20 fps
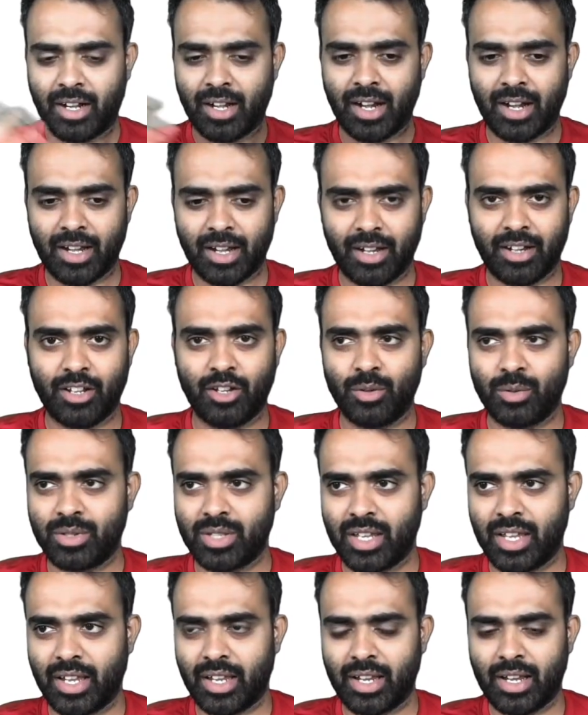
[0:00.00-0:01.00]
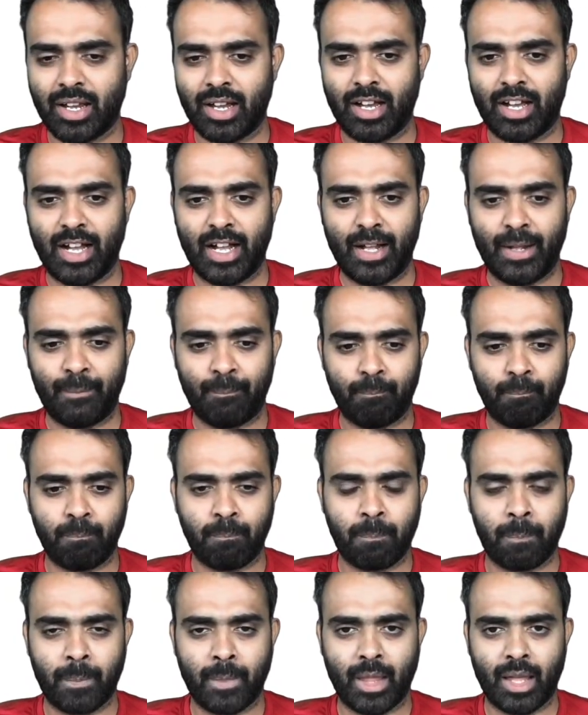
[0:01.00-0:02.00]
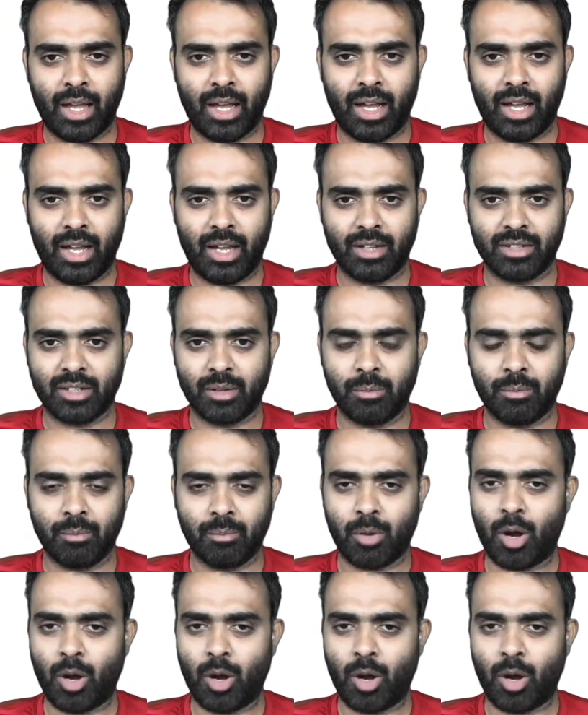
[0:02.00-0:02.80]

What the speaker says: created using some